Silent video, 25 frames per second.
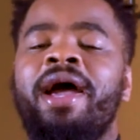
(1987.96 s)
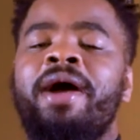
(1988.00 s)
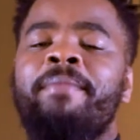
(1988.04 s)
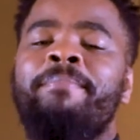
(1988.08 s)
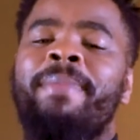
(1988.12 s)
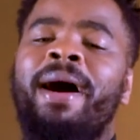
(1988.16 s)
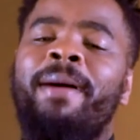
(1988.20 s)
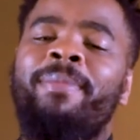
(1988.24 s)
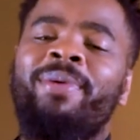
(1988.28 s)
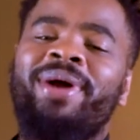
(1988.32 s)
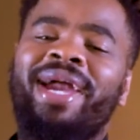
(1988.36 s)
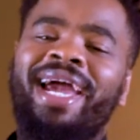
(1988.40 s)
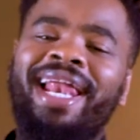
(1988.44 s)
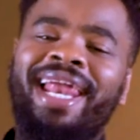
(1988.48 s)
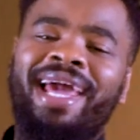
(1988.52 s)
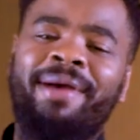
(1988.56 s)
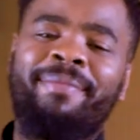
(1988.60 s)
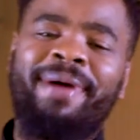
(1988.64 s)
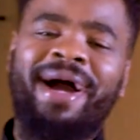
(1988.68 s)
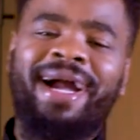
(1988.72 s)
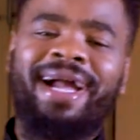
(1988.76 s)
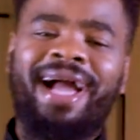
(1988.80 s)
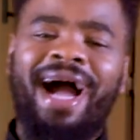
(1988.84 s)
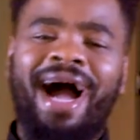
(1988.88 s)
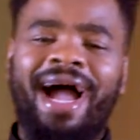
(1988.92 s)
Babukele
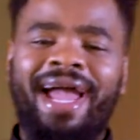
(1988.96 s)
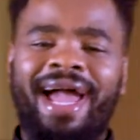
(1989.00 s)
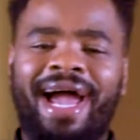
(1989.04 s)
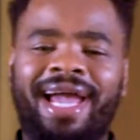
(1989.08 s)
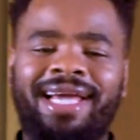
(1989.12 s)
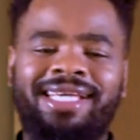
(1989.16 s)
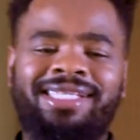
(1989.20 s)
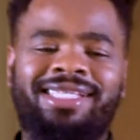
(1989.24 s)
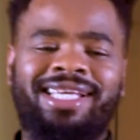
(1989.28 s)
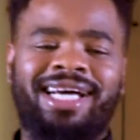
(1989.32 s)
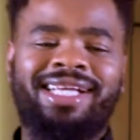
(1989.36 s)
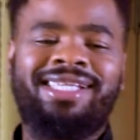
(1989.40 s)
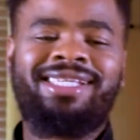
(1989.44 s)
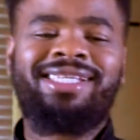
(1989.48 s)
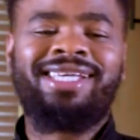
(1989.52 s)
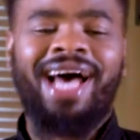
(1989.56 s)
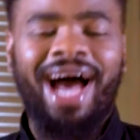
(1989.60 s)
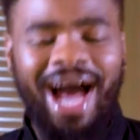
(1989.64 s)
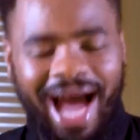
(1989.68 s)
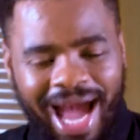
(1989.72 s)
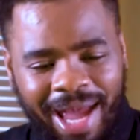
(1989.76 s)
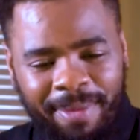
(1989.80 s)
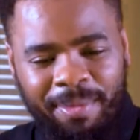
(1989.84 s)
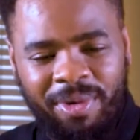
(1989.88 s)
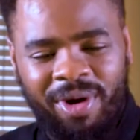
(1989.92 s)
emakhaya is that
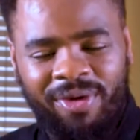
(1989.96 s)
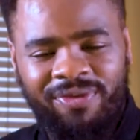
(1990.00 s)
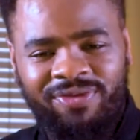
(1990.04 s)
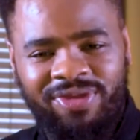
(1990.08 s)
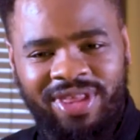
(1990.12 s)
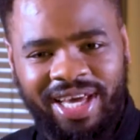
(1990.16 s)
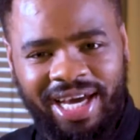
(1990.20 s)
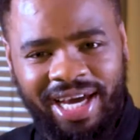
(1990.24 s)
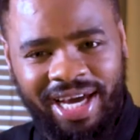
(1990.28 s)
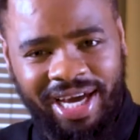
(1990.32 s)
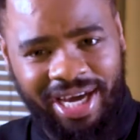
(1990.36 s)
time of the